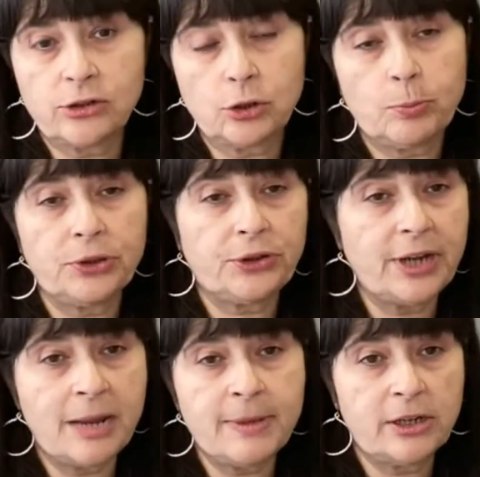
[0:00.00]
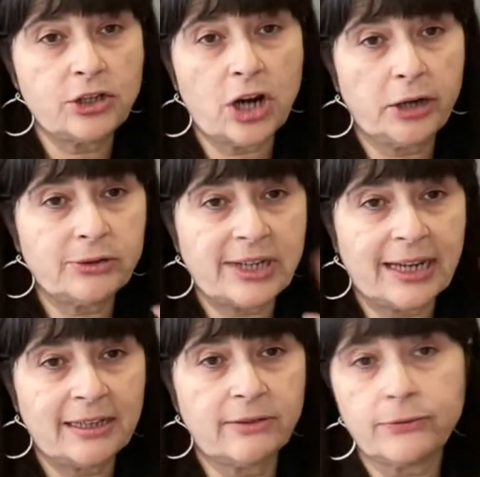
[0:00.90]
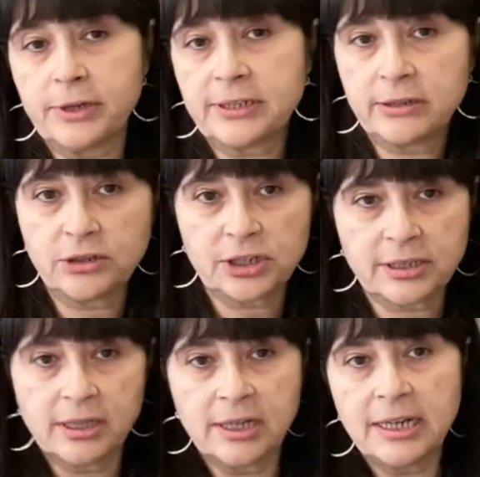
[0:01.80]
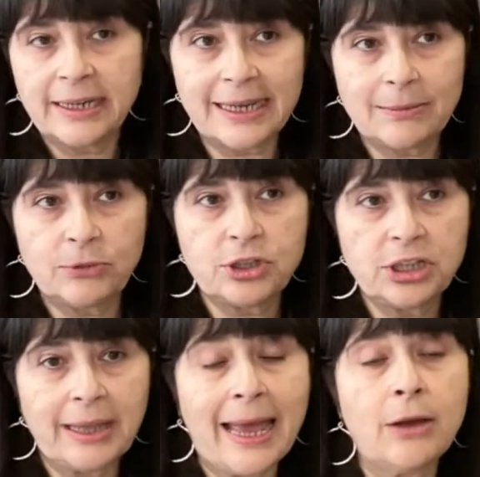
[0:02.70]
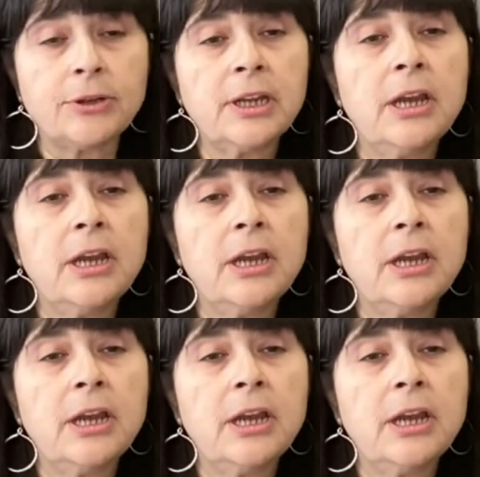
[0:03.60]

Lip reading: So you put their name in a jar, you stick it in the freezer to just get them to chill out.